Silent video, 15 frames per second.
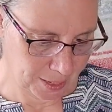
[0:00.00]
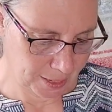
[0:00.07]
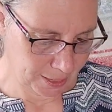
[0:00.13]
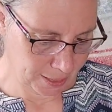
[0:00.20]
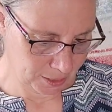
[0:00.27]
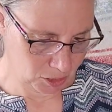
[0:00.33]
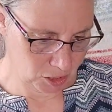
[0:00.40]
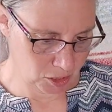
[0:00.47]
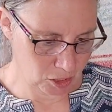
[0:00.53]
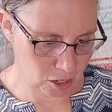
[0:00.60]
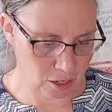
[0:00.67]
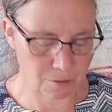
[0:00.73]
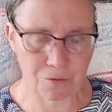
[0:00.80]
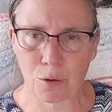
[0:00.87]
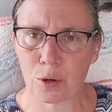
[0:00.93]
It's just on
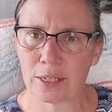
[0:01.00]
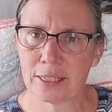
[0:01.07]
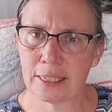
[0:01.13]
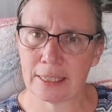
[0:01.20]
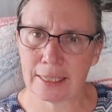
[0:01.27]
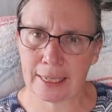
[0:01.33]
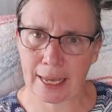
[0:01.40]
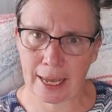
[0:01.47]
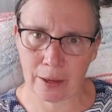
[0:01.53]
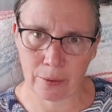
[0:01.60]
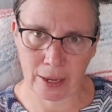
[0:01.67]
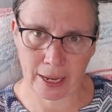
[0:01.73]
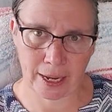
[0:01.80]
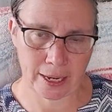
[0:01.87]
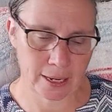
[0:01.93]
a 14 count
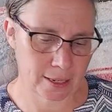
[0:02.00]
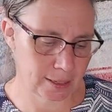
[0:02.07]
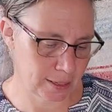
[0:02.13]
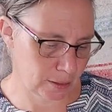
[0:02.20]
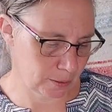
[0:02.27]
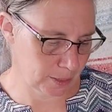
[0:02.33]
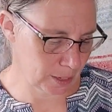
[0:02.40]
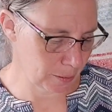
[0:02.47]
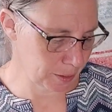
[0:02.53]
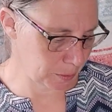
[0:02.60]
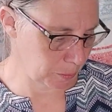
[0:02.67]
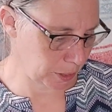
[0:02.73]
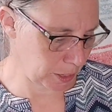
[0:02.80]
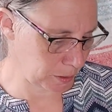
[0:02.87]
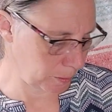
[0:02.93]
Ada, so it's always
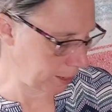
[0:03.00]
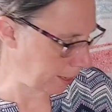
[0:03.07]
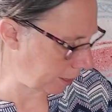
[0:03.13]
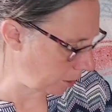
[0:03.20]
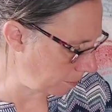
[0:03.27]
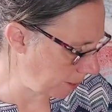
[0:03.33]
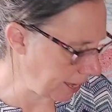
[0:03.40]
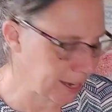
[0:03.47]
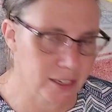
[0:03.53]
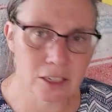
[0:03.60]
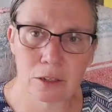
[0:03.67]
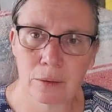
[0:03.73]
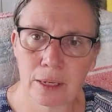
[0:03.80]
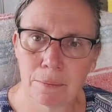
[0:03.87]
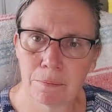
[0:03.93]
weird when I go back
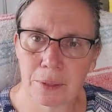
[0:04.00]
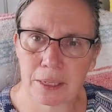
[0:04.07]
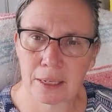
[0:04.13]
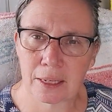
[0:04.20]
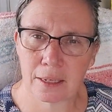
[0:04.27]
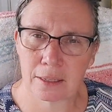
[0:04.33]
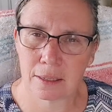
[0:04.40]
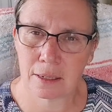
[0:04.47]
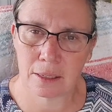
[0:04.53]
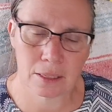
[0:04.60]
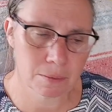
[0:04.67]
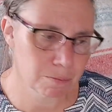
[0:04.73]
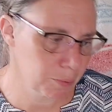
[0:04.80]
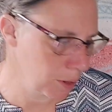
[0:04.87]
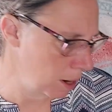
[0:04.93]
to it because
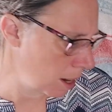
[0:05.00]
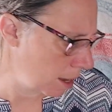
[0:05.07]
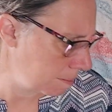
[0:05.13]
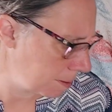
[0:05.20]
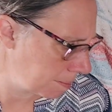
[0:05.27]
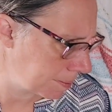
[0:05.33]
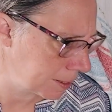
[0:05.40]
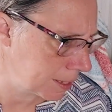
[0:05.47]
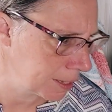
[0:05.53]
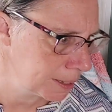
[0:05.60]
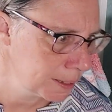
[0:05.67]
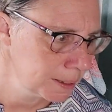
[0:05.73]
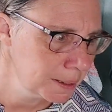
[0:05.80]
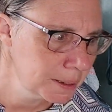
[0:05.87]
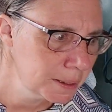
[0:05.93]
it's probably
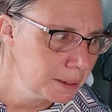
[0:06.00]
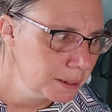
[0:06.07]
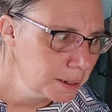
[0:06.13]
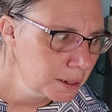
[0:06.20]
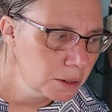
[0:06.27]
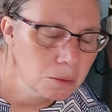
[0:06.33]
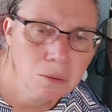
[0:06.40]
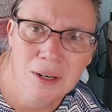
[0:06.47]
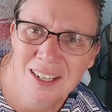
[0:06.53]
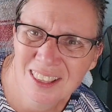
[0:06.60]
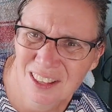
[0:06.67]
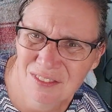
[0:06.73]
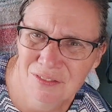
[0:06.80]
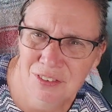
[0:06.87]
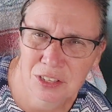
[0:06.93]
one of
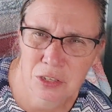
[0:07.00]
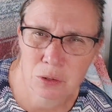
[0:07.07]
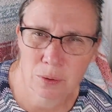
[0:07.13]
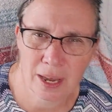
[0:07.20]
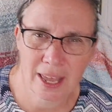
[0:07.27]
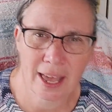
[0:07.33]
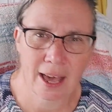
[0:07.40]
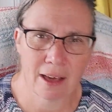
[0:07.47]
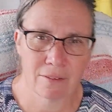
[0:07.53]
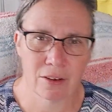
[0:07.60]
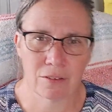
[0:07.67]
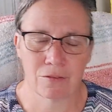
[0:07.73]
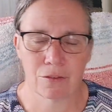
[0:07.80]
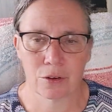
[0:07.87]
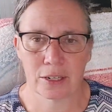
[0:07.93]
the few I have
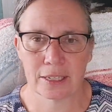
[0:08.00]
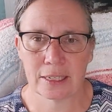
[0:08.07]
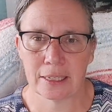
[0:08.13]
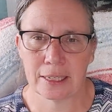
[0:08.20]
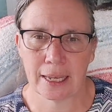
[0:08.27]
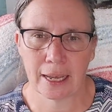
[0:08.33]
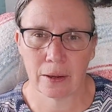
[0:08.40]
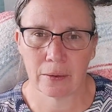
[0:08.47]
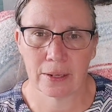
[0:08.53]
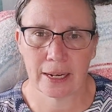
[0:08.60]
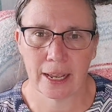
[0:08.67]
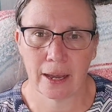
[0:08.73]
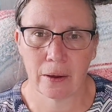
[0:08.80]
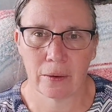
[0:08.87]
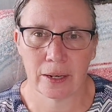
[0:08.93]
on 14 count
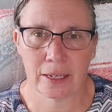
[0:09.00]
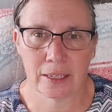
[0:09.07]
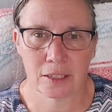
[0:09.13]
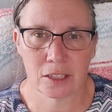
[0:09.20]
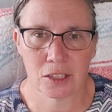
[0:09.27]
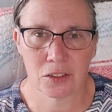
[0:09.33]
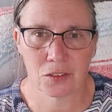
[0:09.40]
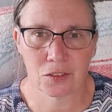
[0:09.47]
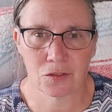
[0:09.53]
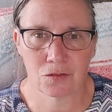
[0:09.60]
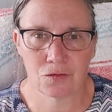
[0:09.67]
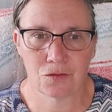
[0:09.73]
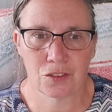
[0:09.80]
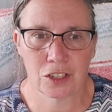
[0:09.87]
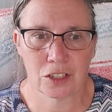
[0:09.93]
now, and it just
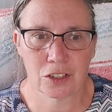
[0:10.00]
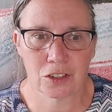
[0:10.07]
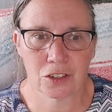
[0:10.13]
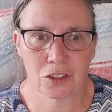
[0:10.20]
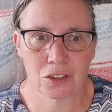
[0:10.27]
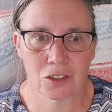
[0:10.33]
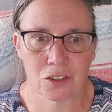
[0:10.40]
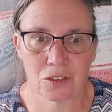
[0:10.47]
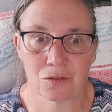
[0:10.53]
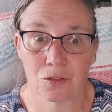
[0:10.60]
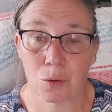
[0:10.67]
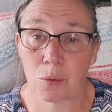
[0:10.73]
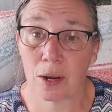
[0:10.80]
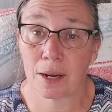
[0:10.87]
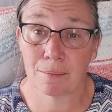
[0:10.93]
feels, for
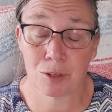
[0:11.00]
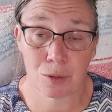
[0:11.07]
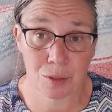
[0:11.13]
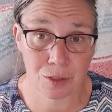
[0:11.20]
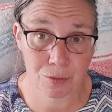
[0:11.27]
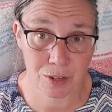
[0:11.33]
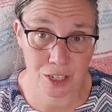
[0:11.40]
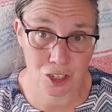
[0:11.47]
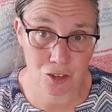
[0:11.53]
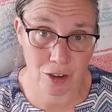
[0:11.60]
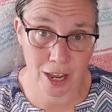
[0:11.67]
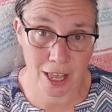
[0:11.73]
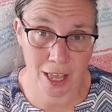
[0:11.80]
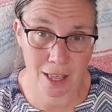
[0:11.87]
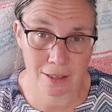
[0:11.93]
when I'm doing 3
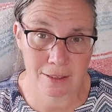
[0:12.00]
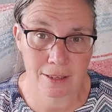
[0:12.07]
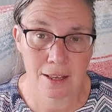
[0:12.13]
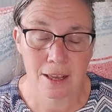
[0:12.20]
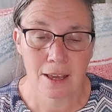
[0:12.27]
strands,